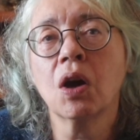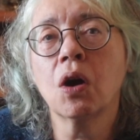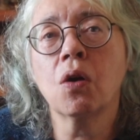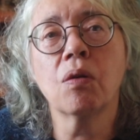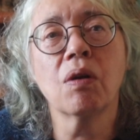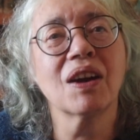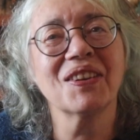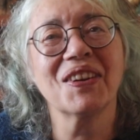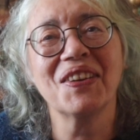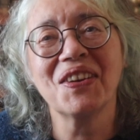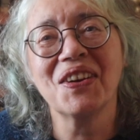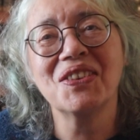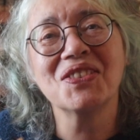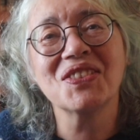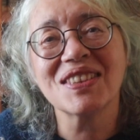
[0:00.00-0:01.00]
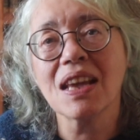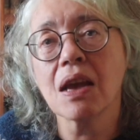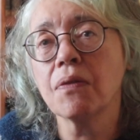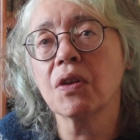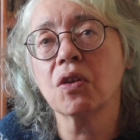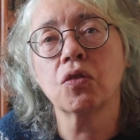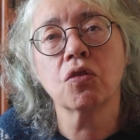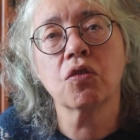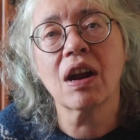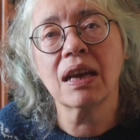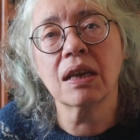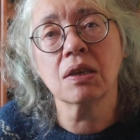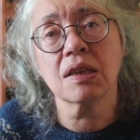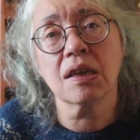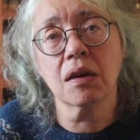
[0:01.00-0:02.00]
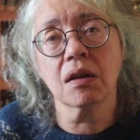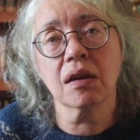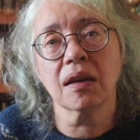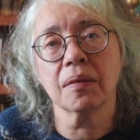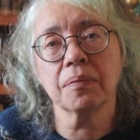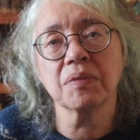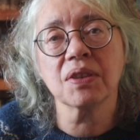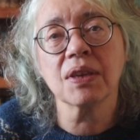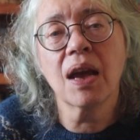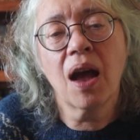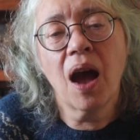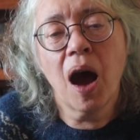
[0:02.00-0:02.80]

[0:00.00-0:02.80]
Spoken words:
7 or 8 times.